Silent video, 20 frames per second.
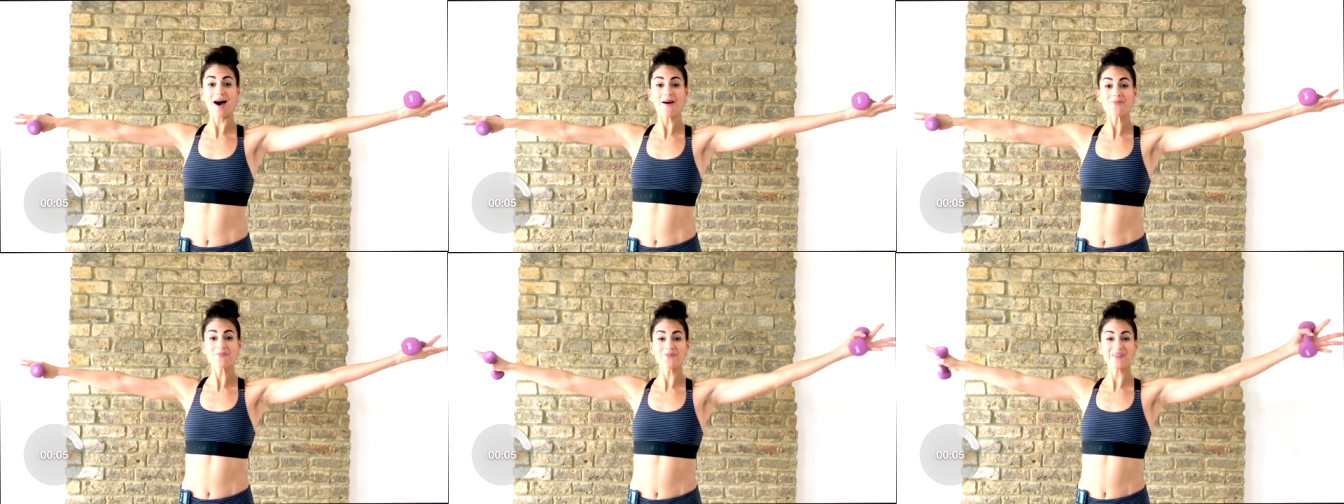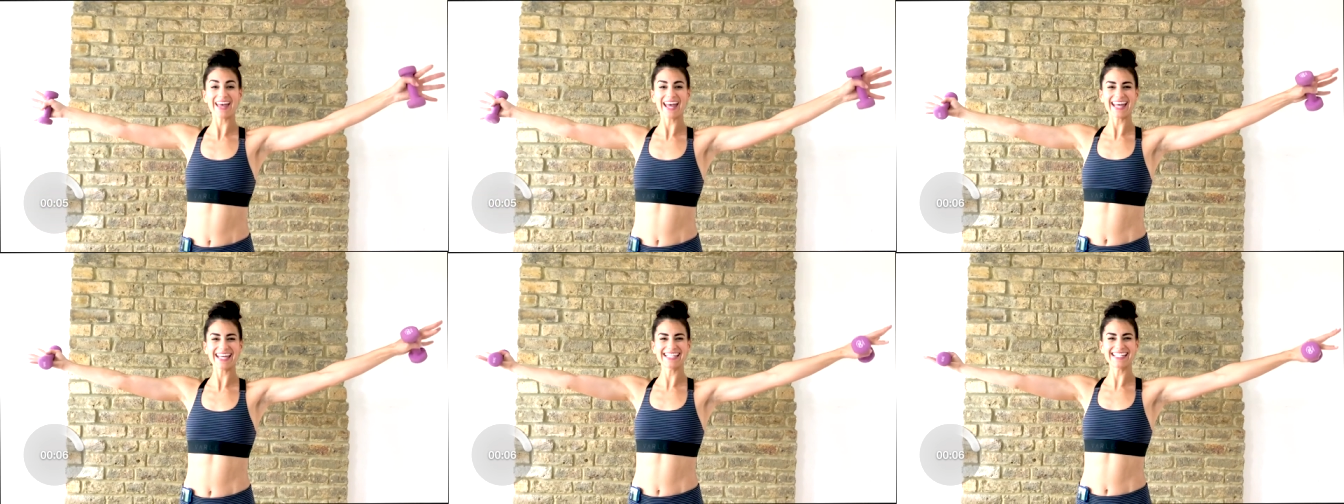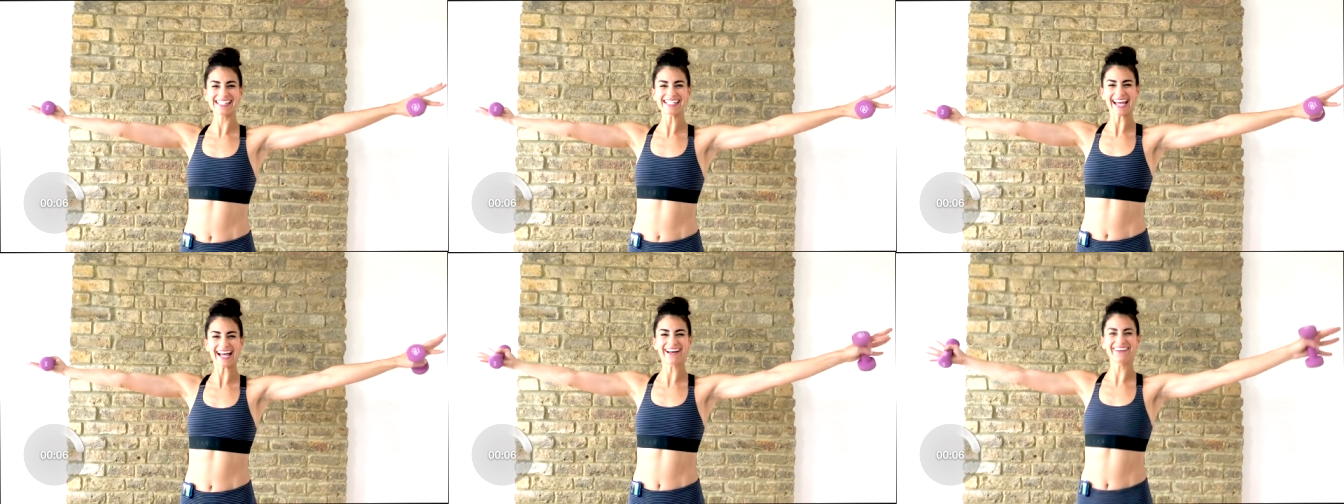Up
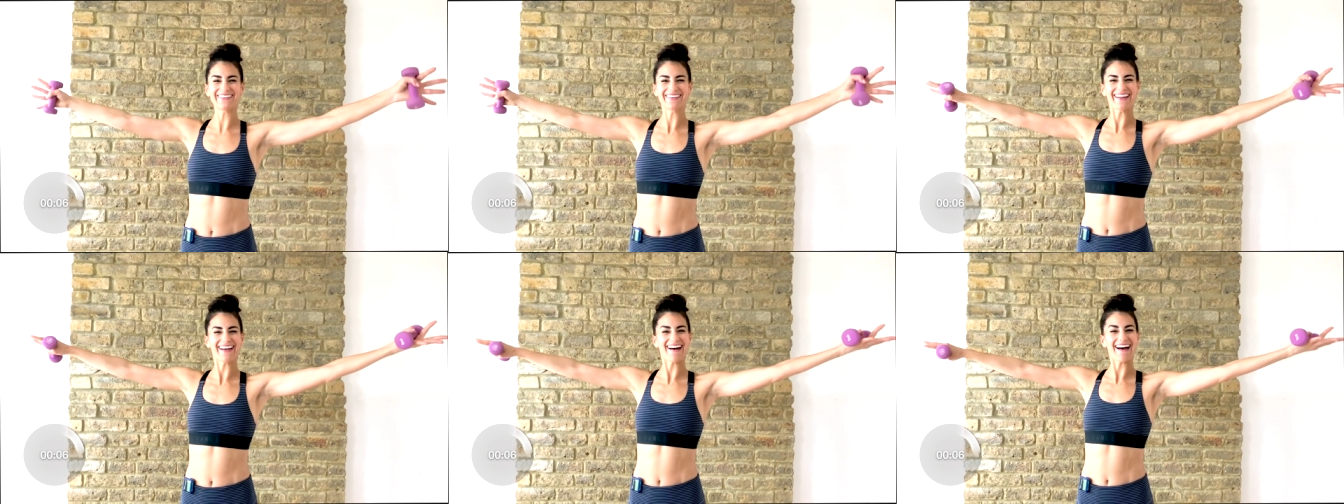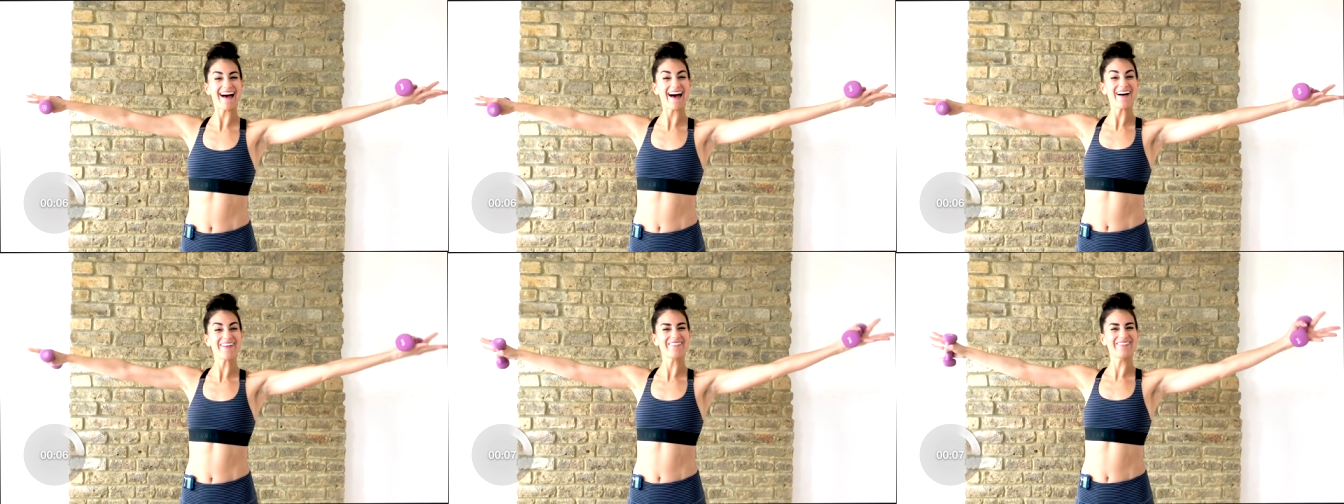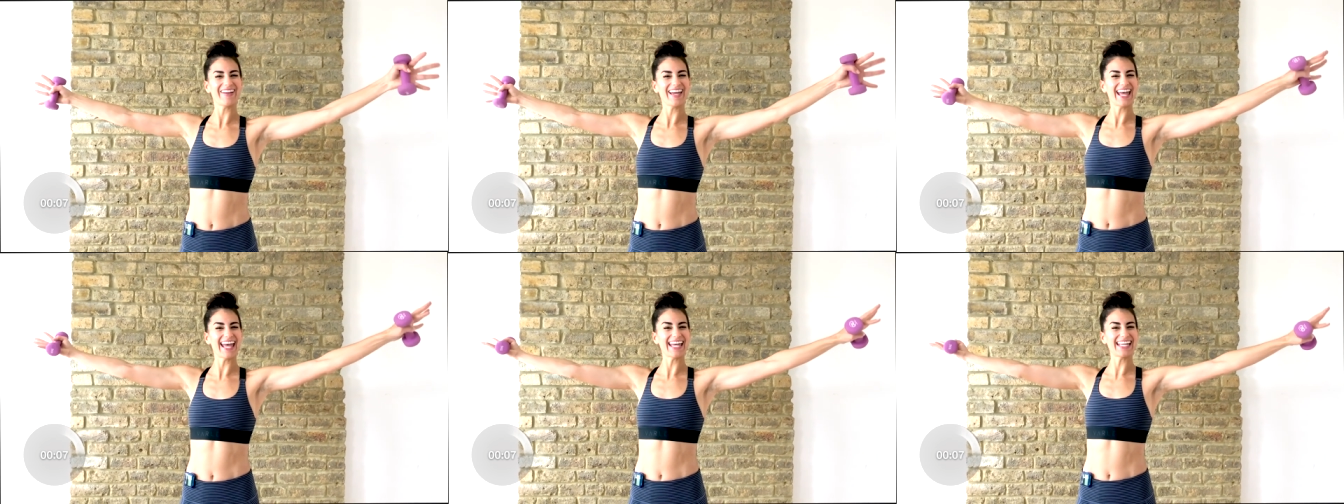and down, up
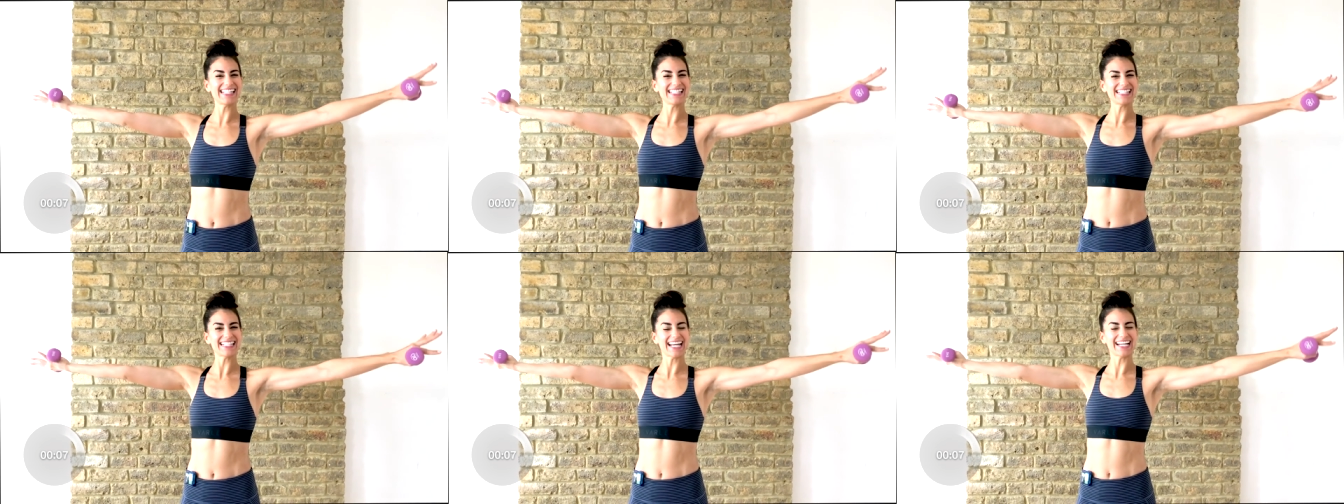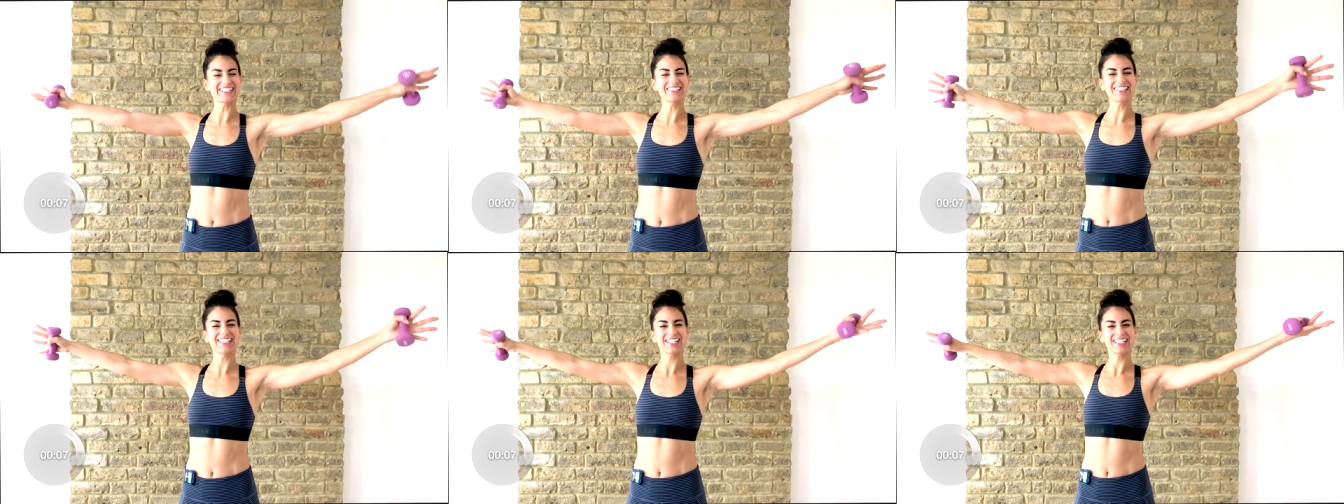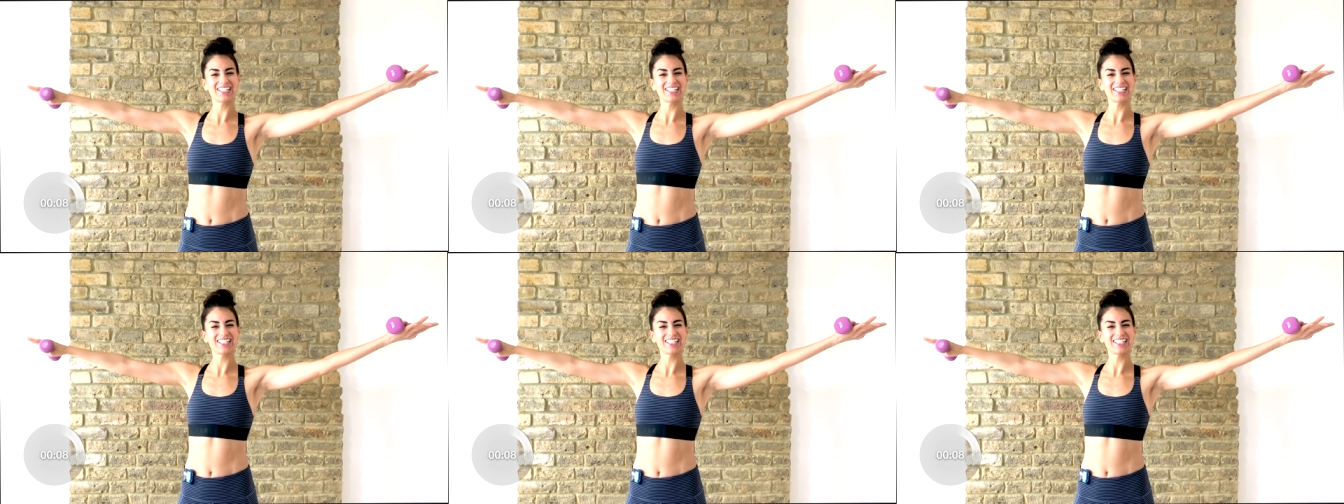and down.